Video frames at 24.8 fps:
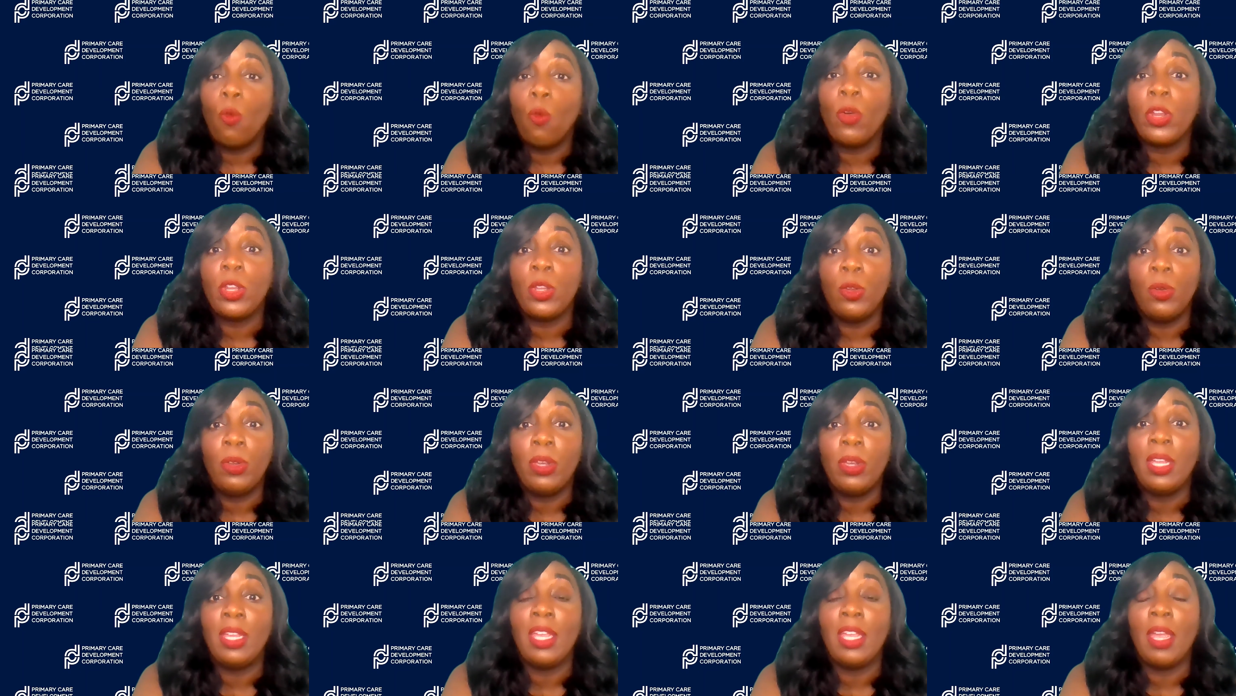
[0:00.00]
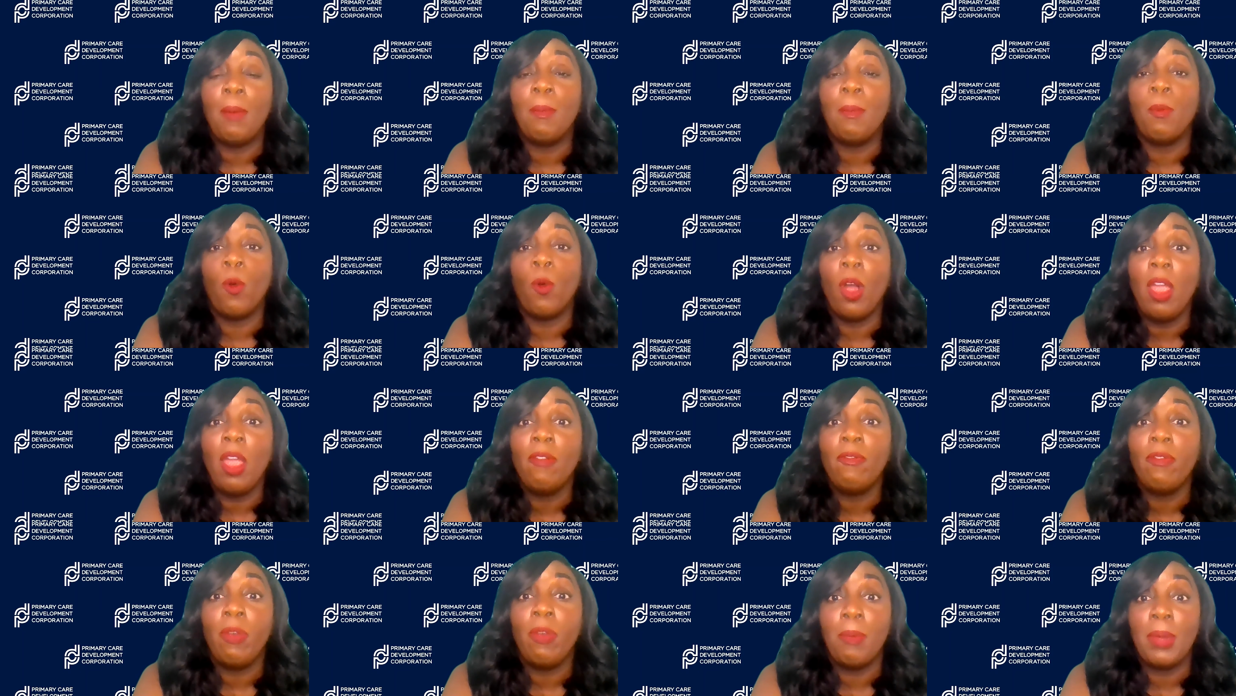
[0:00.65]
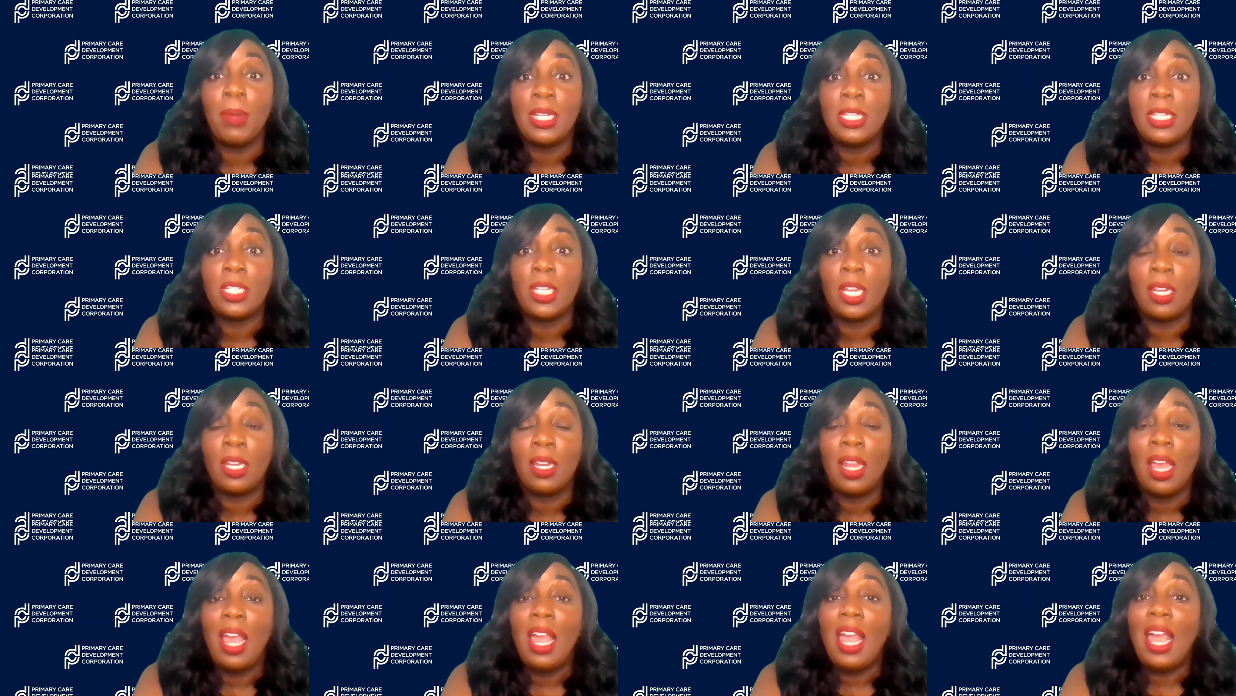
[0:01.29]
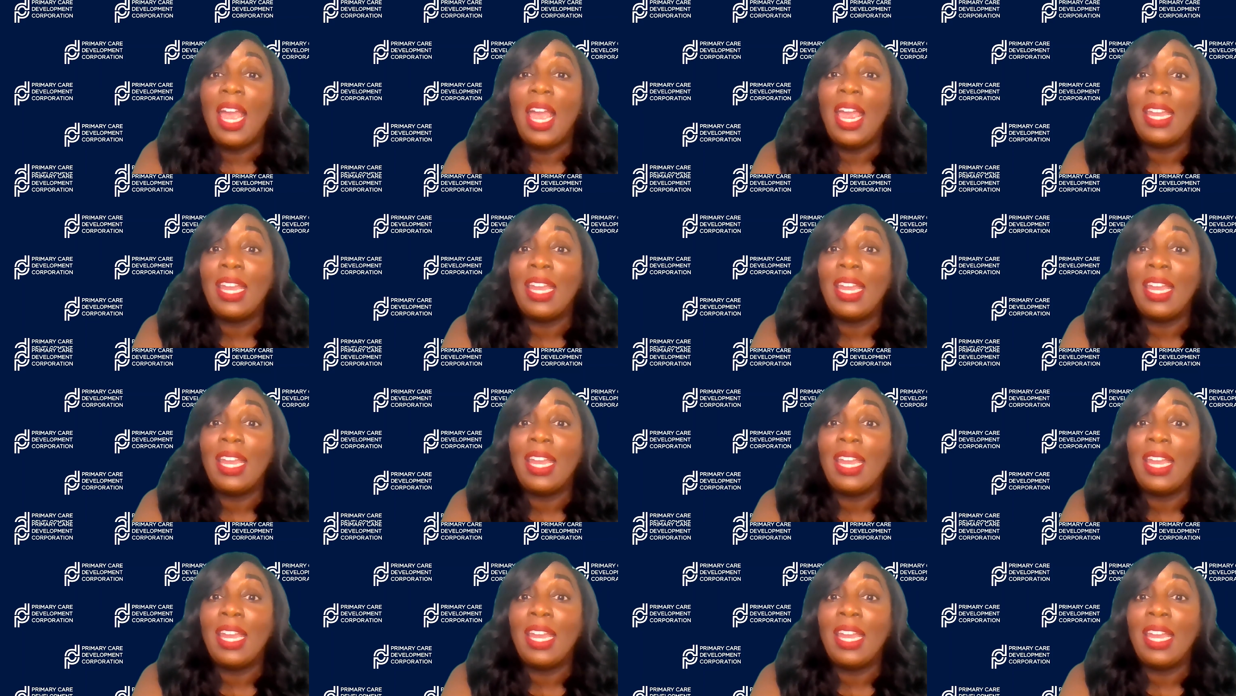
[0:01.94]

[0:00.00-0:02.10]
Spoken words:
where you can get more information